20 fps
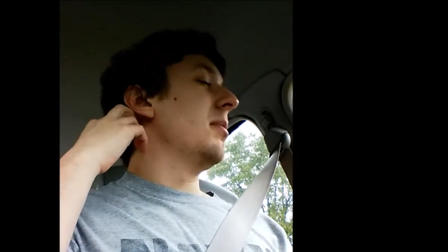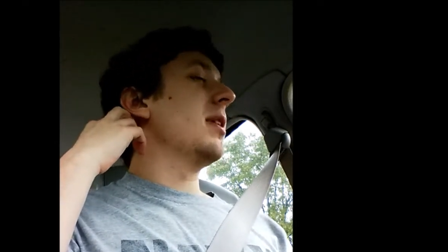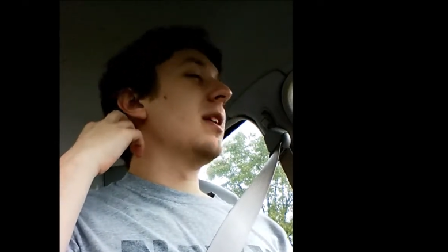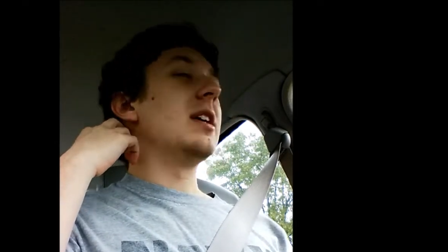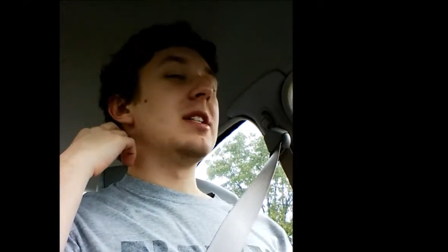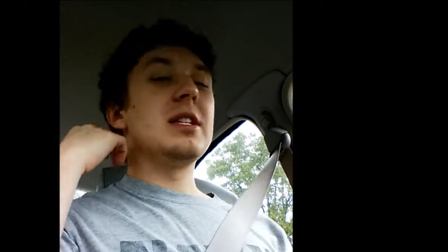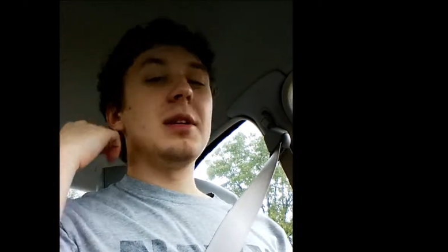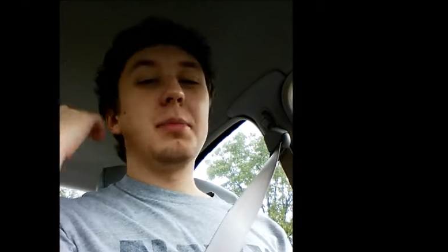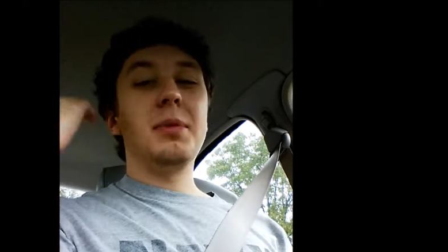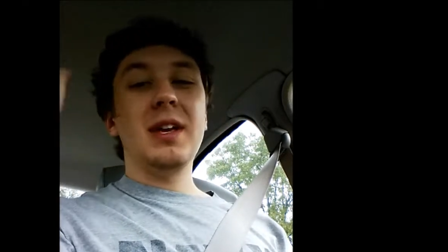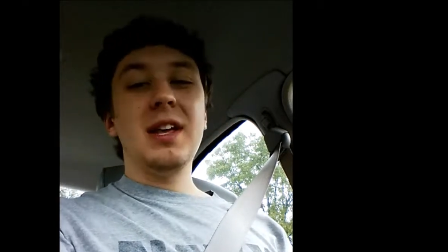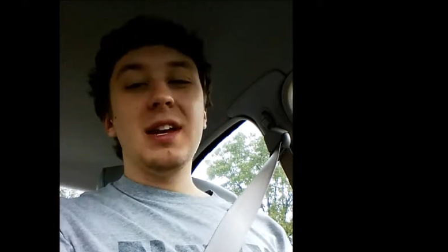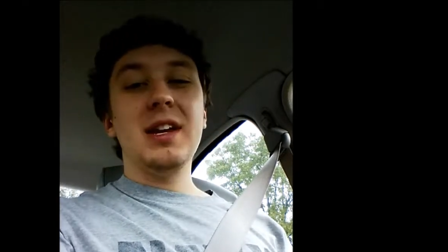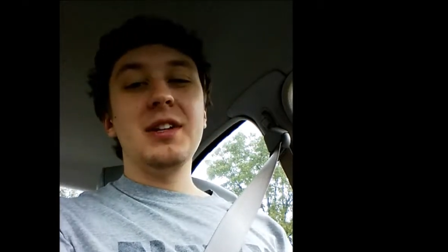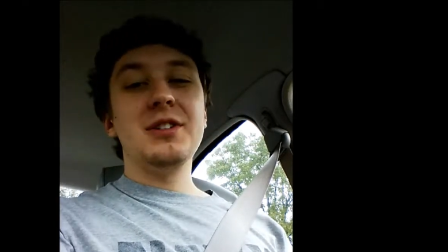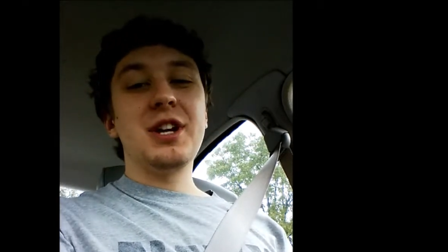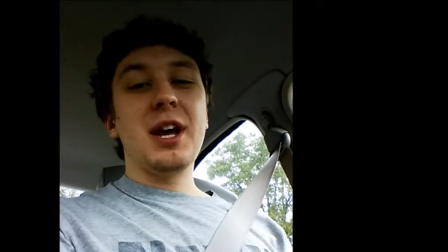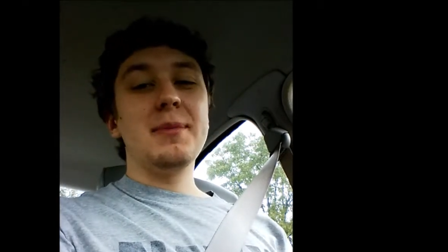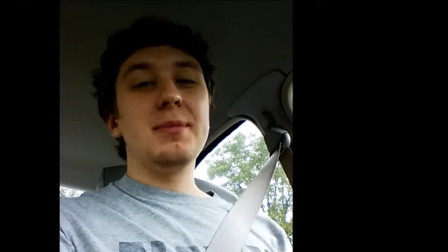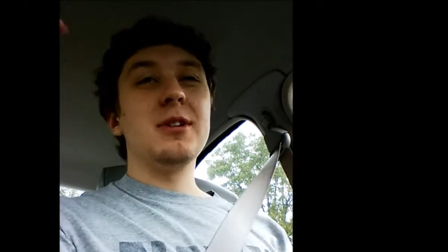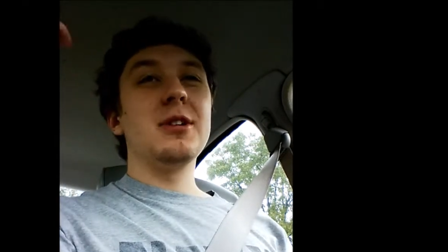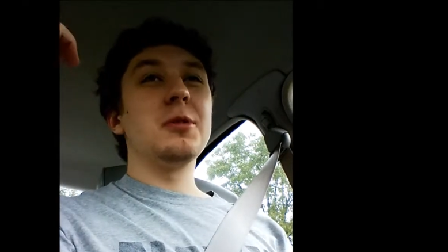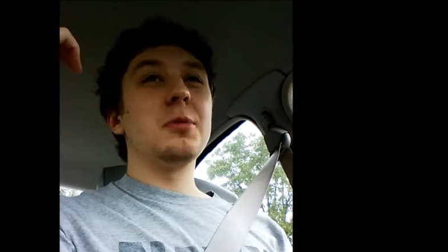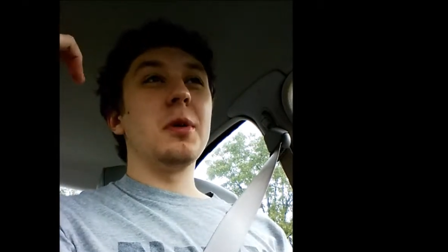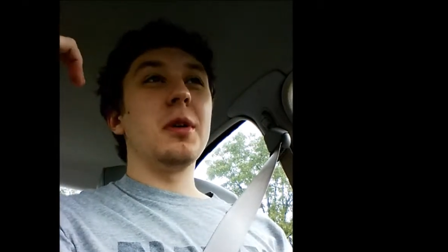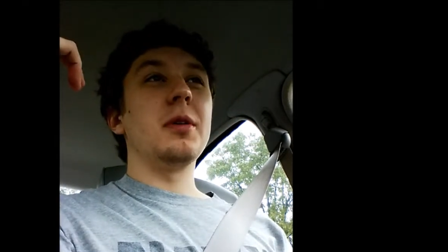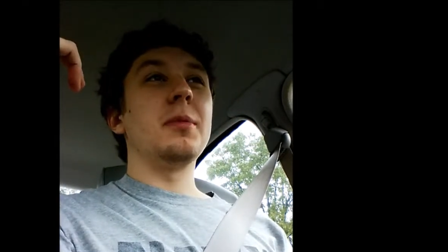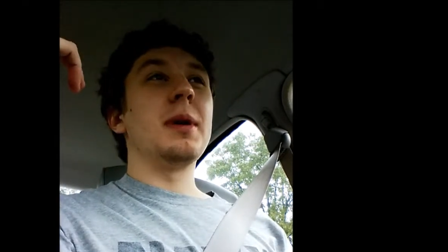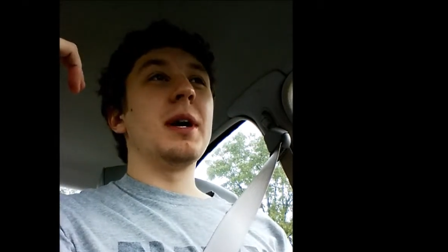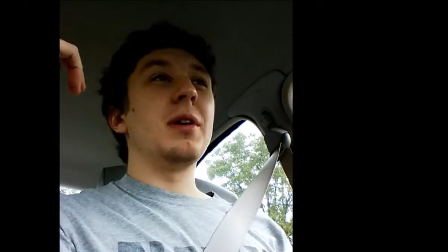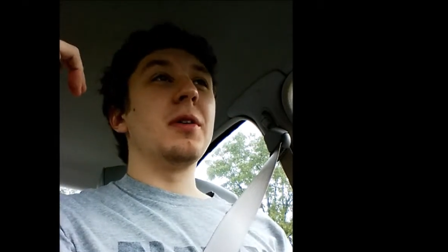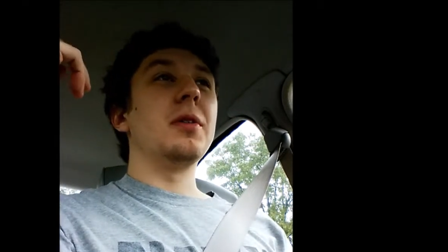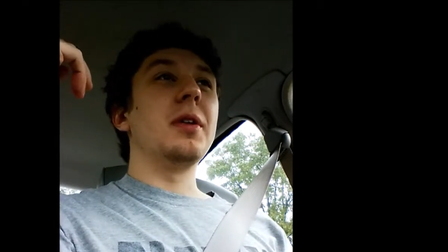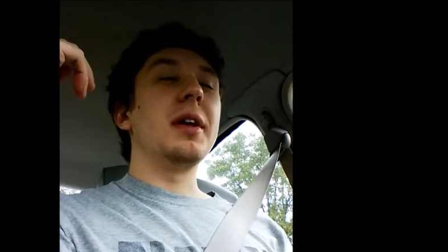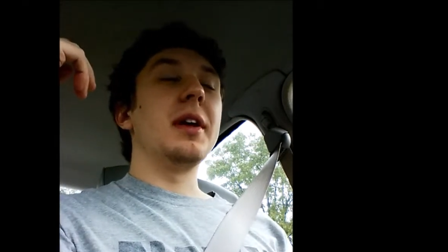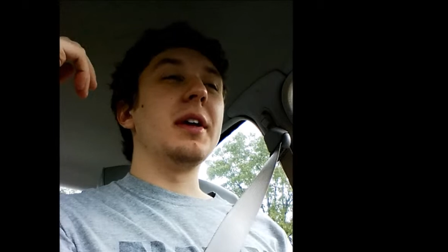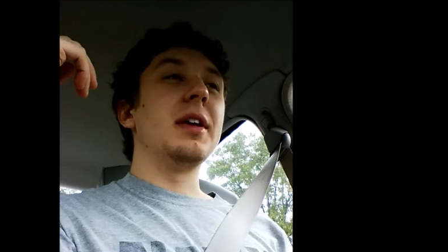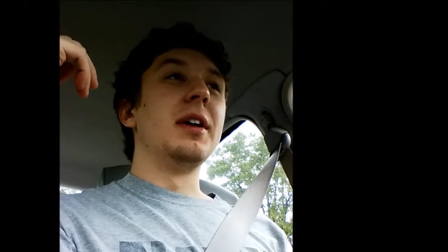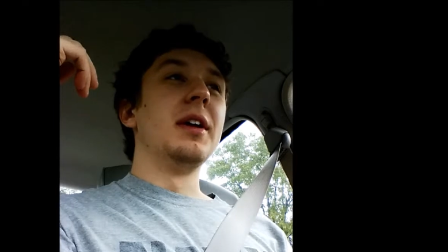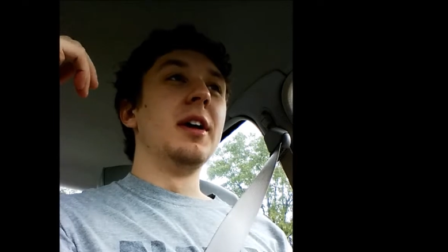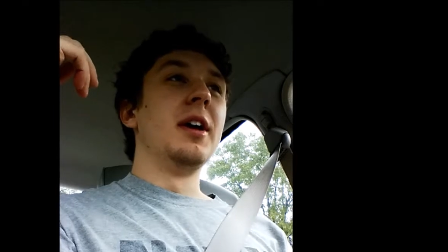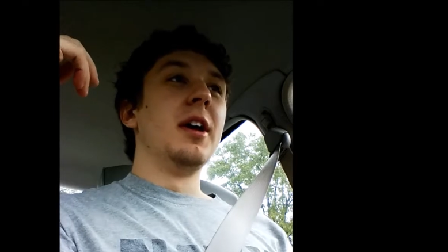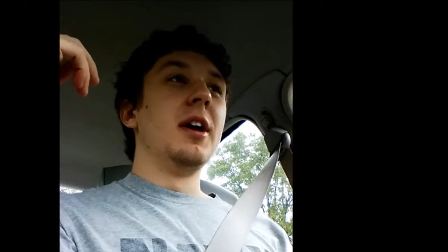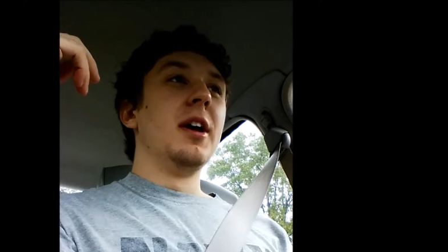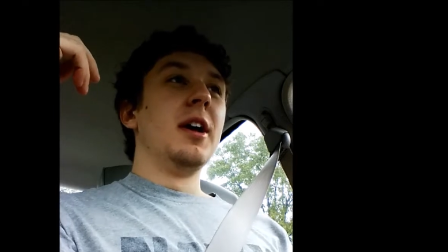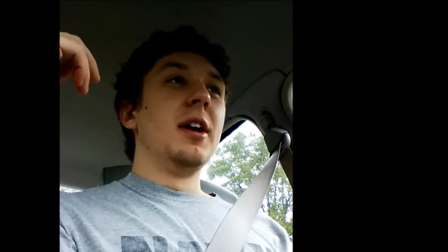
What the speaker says: because the beginning chapters were about like